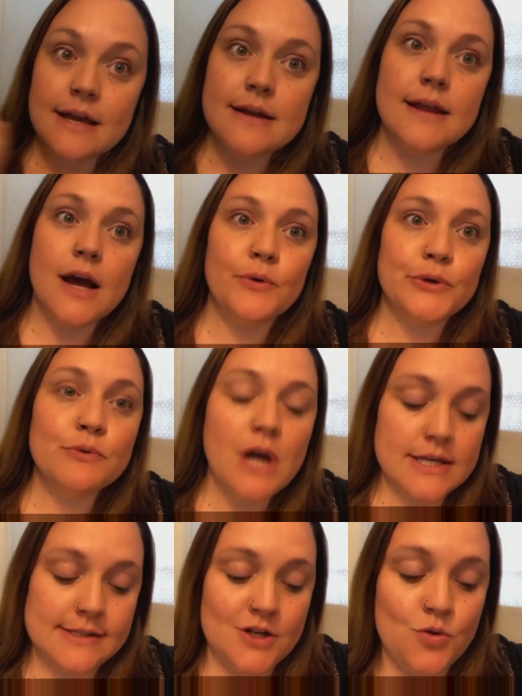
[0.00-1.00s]
Now, you guys
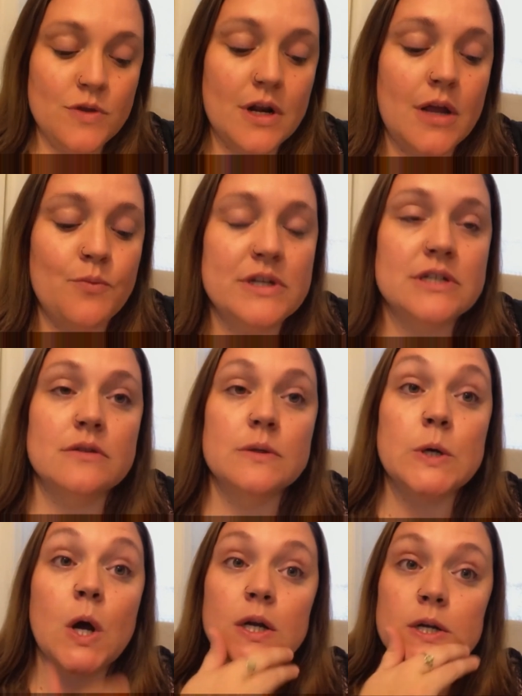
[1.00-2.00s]
know that I went to the
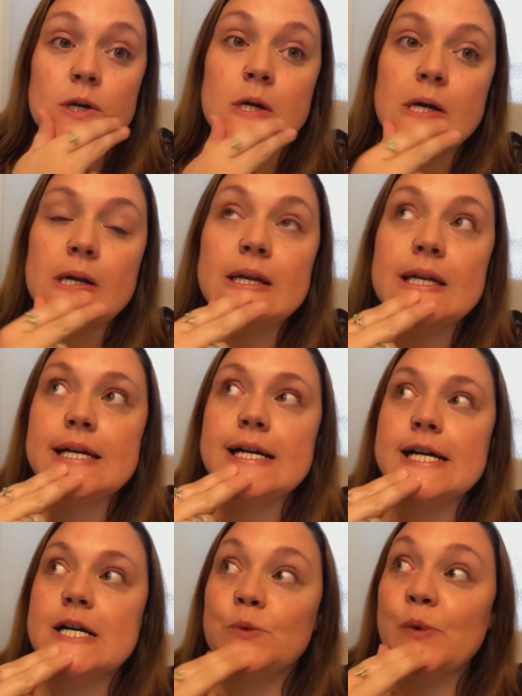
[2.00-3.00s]
doctor uh,
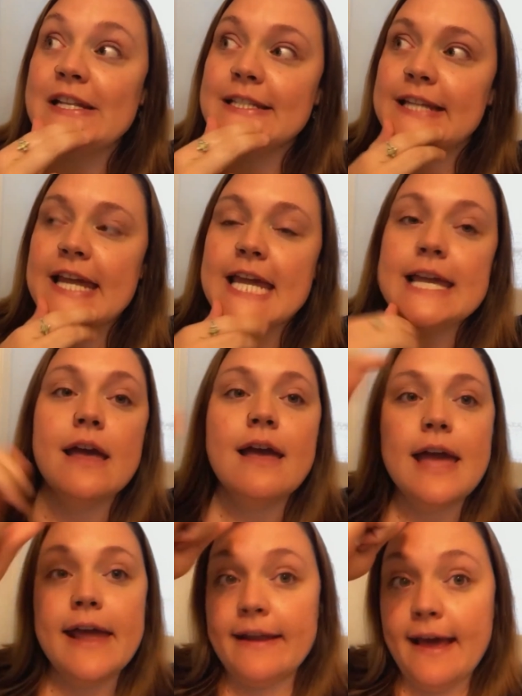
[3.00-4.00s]
Wednesday
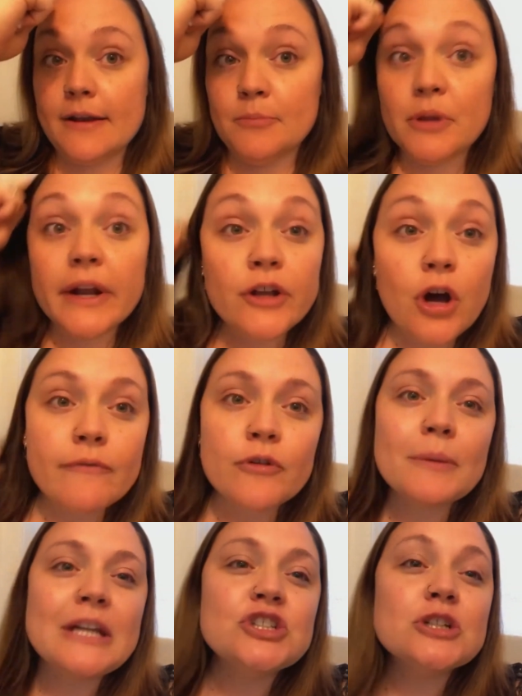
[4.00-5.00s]
and had a blood
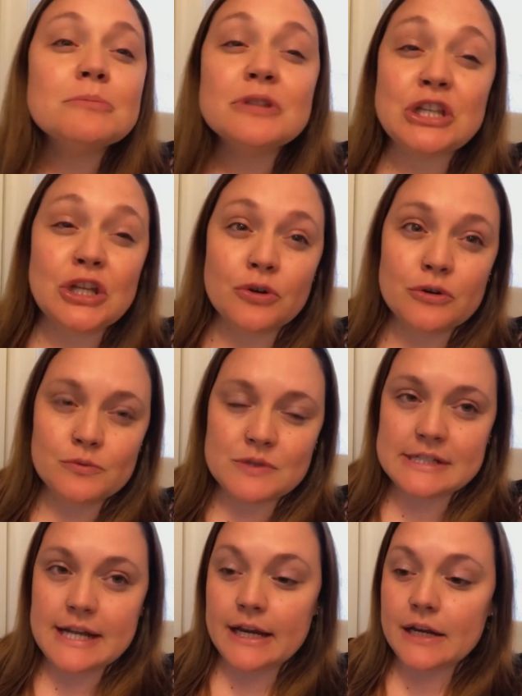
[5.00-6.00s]
confirmation, but the urine was
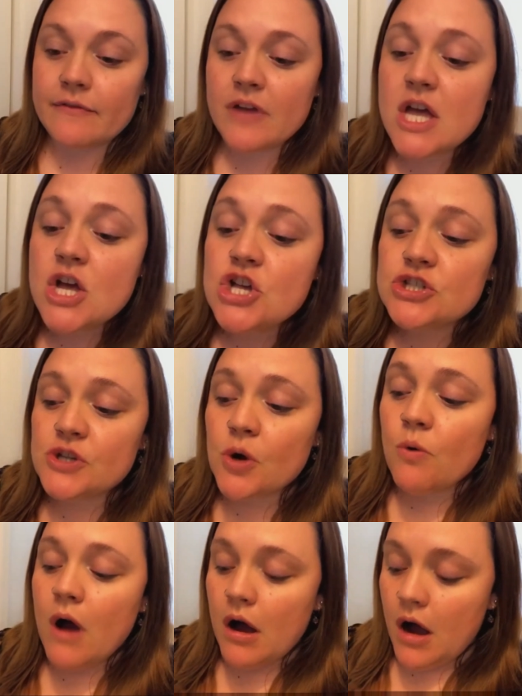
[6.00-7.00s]
negative. So
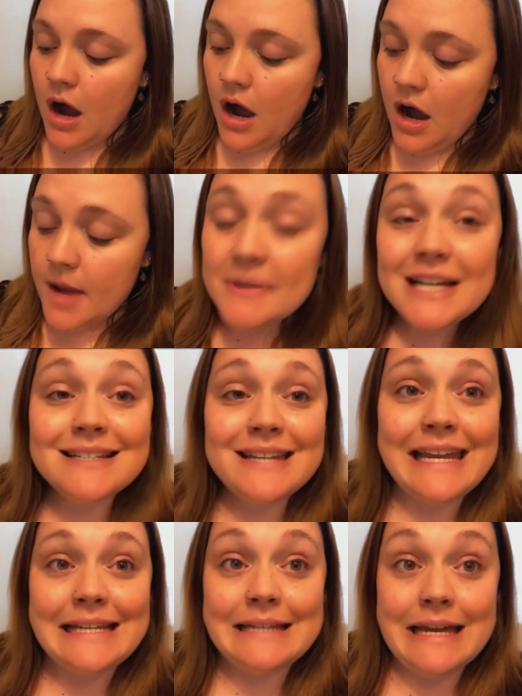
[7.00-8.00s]
I'm going to take a
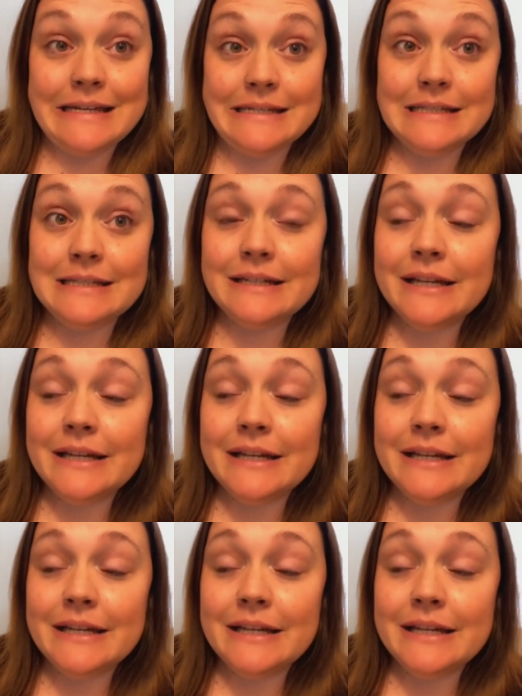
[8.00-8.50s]
test.